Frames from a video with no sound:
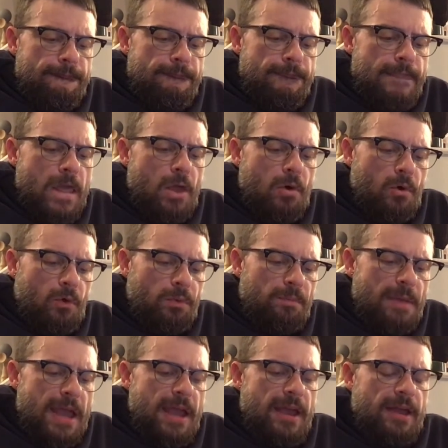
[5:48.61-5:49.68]
the old
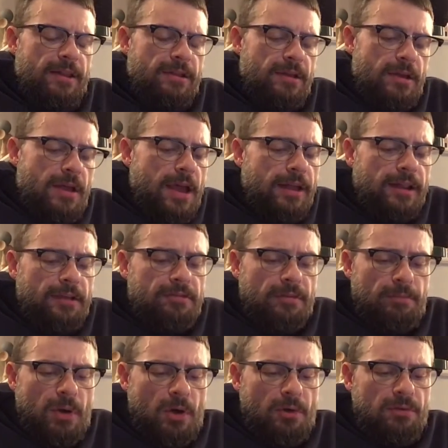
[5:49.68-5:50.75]
man. And I
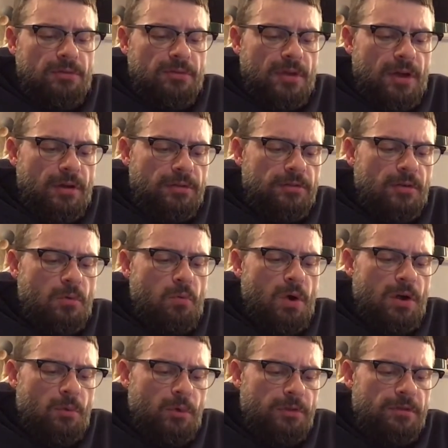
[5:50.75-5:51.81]
suppose, so
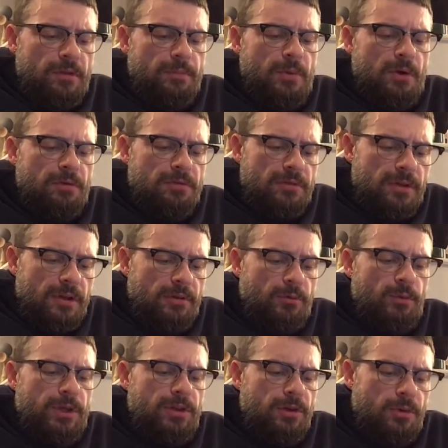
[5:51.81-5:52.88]
what? We
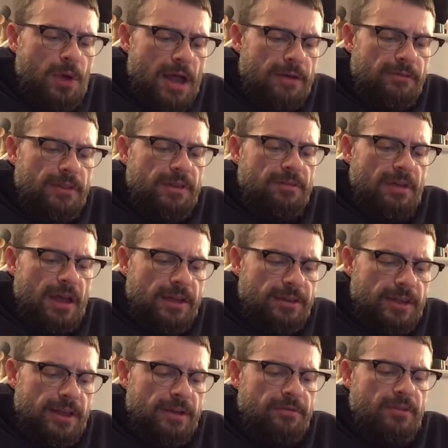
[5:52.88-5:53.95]
do have this
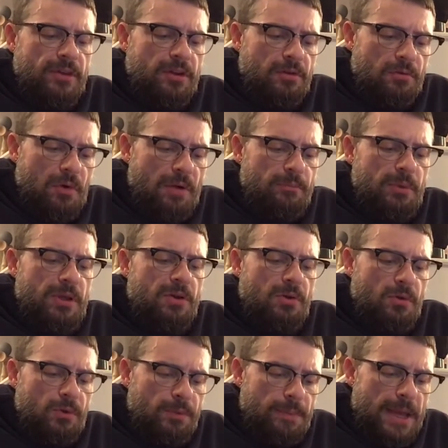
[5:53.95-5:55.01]
idea of the grumpy
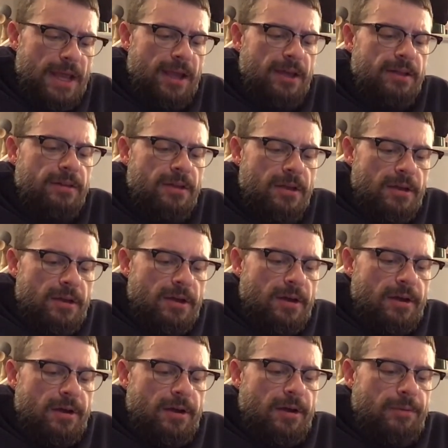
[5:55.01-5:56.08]
old man,
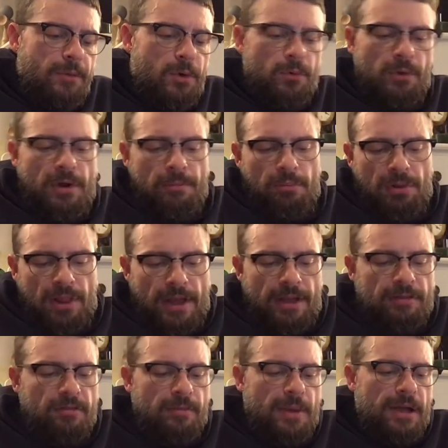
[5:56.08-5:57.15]
who
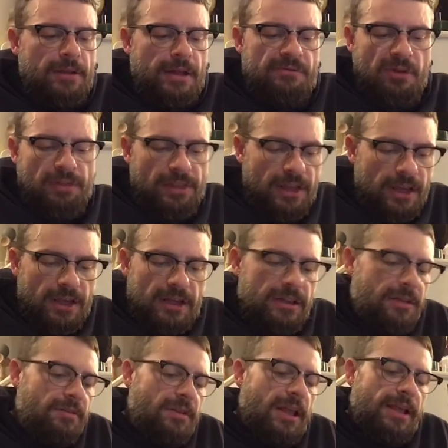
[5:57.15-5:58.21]
complains about everything and
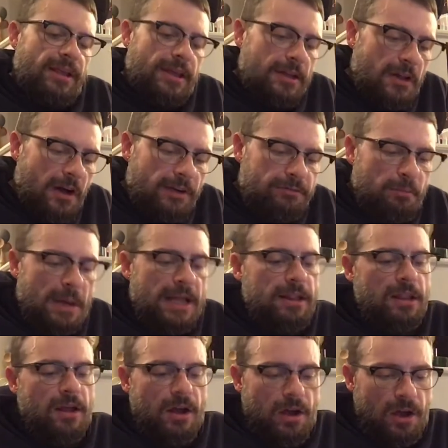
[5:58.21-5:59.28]
is like, get off my
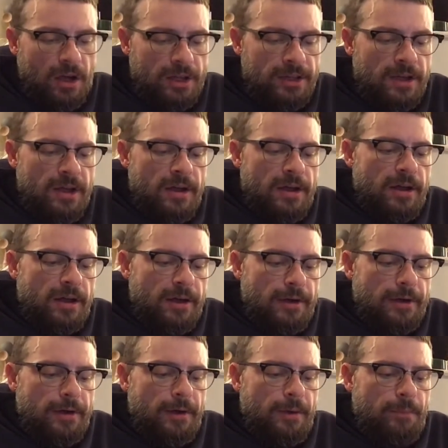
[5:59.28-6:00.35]
lawn.
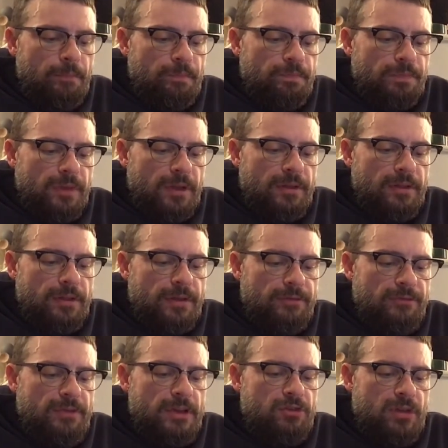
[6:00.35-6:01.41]
The
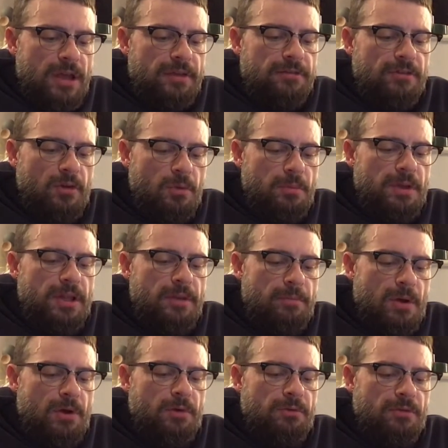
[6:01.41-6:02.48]
fish has too many
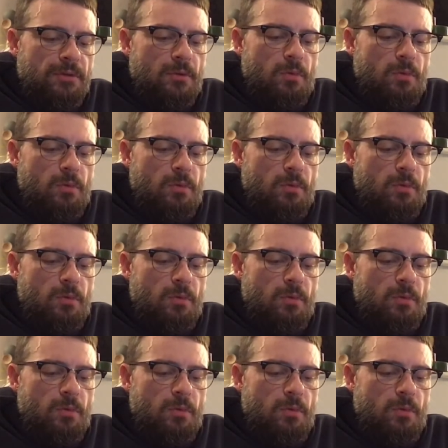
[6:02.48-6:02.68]
bones, the